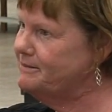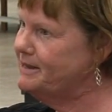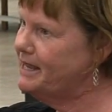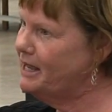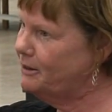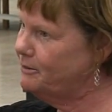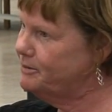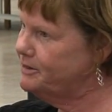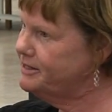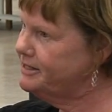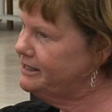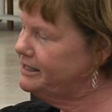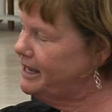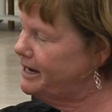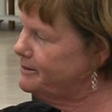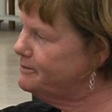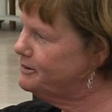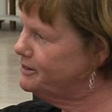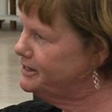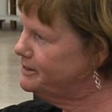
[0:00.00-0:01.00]
helping the
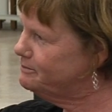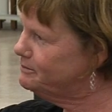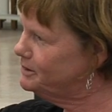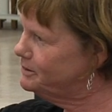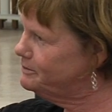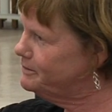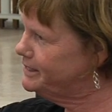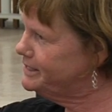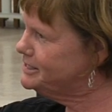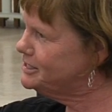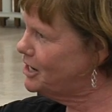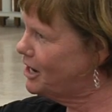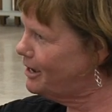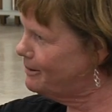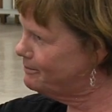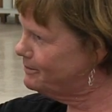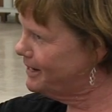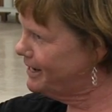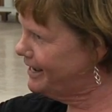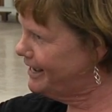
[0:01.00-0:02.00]
library implement
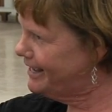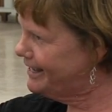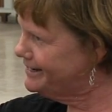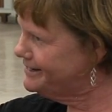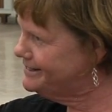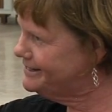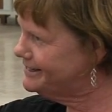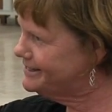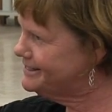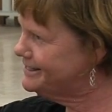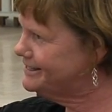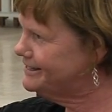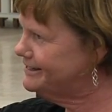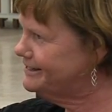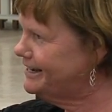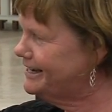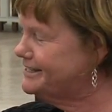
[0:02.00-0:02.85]
TopCat as, a, mm-hmm.